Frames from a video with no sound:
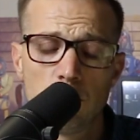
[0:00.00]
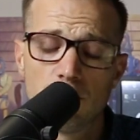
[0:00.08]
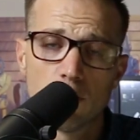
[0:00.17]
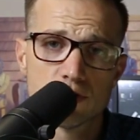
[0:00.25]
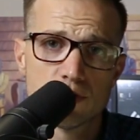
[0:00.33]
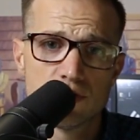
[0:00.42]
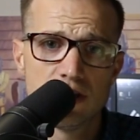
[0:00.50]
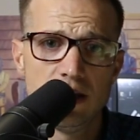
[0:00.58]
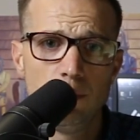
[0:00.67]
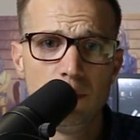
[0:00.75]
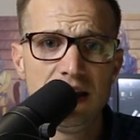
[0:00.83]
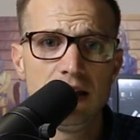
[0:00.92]
We've also
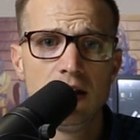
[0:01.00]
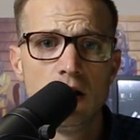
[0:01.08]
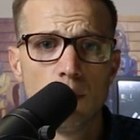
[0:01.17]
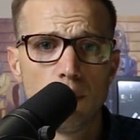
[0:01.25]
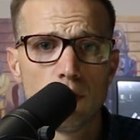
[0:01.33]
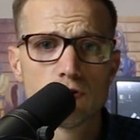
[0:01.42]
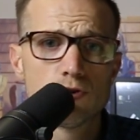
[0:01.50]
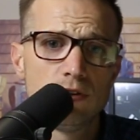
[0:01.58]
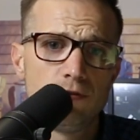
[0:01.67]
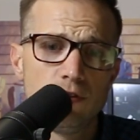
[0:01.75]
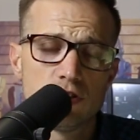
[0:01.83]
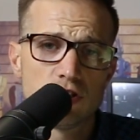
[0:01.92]
seen meat,
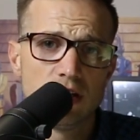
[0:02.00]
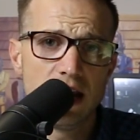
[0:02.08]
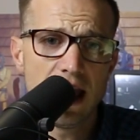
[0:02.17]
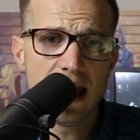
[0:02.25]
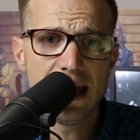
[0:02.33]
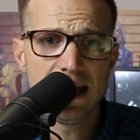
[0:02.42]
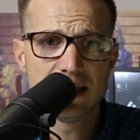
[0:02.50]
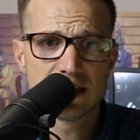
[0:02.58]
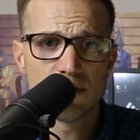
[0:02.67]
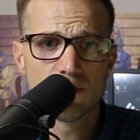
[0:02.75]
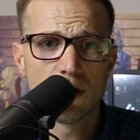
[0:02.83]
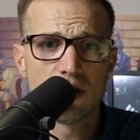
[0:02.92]
poultry, fish, and eggs
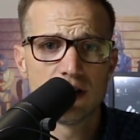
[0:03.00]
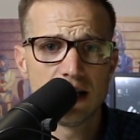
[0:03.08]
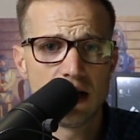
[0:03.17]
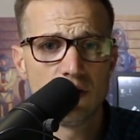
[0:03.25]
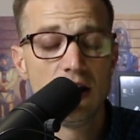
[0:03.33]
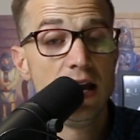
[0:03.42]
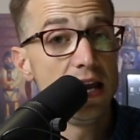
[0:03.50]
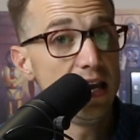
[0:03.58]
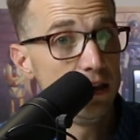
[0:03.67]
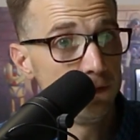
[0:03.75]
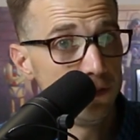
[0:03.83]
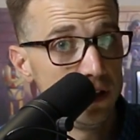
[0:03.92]
have gone down,
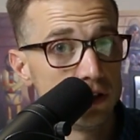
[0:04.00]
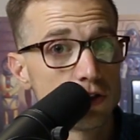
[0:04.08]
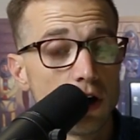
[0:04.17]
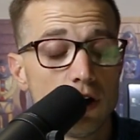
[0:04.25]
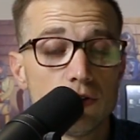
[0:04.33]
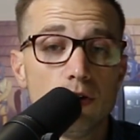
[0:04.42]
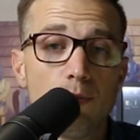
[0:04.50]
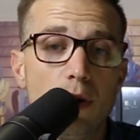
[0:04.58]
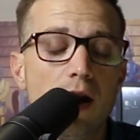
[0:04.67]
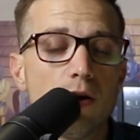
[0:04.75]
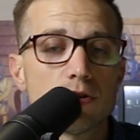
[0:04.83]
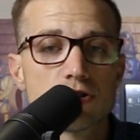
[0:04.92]
infant and toddler
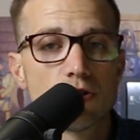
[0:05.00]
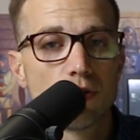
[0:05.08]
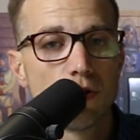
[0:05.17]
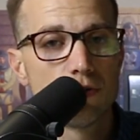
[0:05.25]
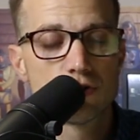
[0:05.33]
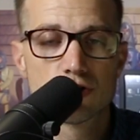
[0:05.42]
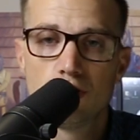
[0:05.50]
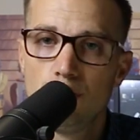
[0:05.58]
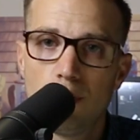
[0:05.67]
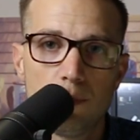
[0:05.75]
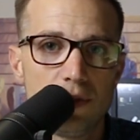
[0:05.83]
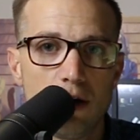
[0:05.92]
apparel. So go
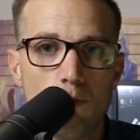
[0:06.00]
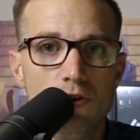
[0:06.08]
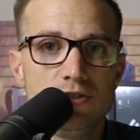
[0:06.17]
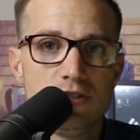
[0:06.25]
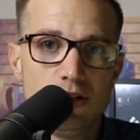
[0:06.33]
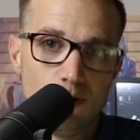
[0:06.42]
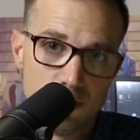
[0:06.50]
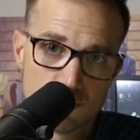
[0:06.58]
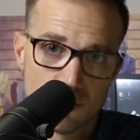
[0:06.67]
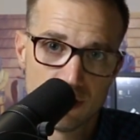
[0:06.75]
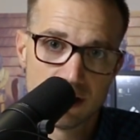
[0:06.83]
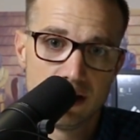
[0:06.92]
scoop up that onesie you always
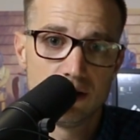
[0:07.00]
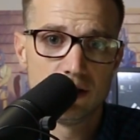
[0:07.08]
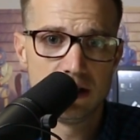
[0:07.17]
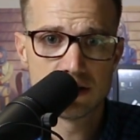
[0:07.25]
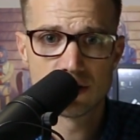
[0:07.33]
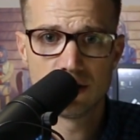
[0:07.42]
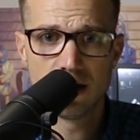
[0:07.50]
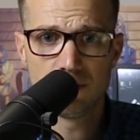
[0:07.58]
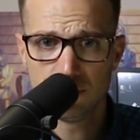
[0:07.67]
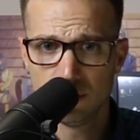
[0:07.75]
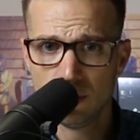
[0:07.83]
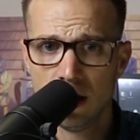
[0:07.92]
wanted to get your niece or
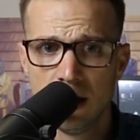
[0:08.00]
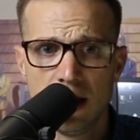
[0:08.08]
nephew.